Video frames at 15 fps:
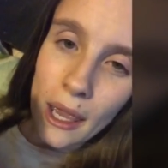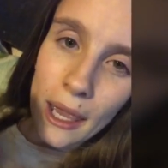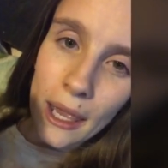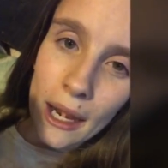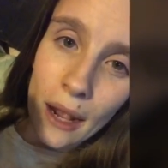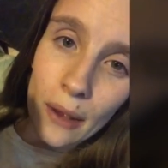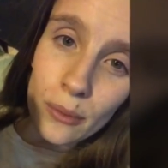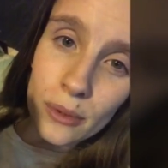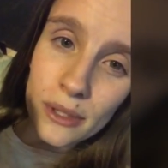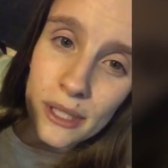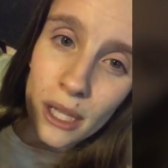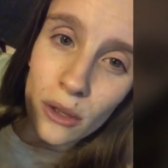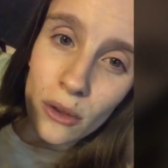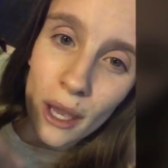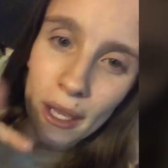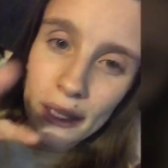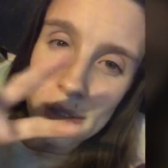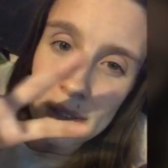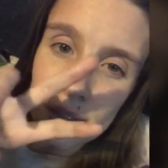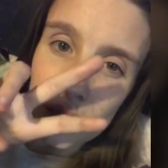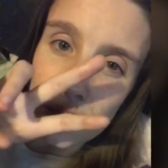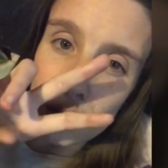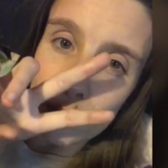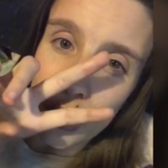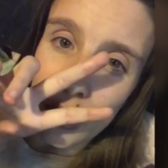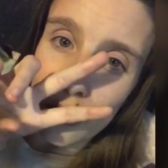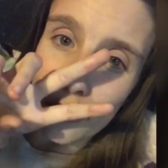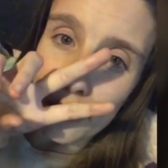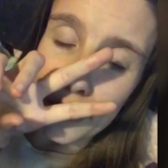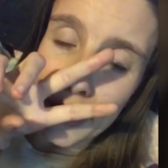And I will see you guys
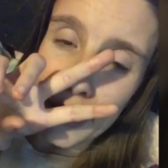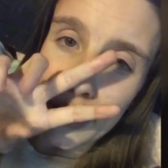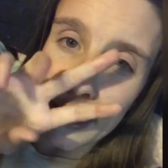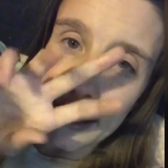tomorrow. Bye,